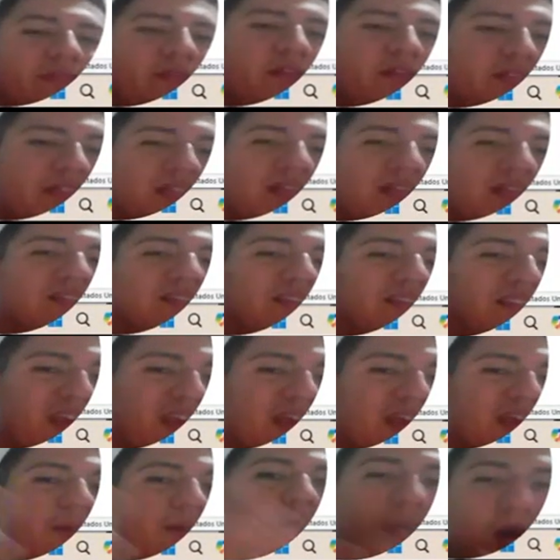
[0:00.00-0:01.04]
students think
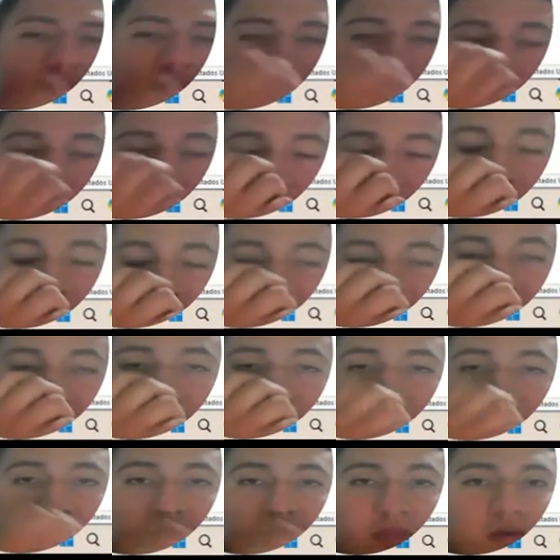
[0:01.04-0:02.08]
about it, think
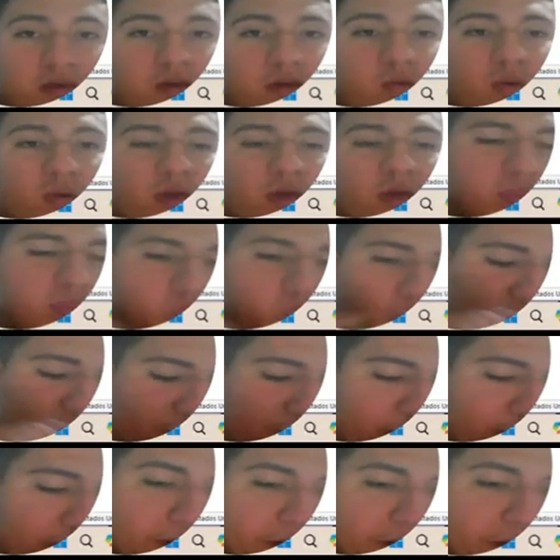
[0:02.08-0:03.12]
about what
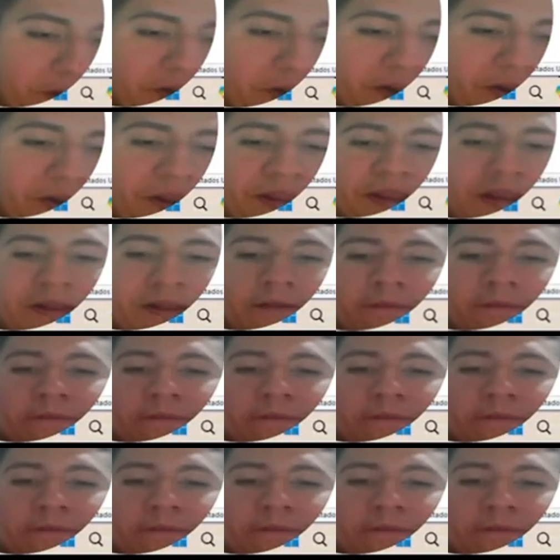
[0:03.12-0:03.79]
they're learning,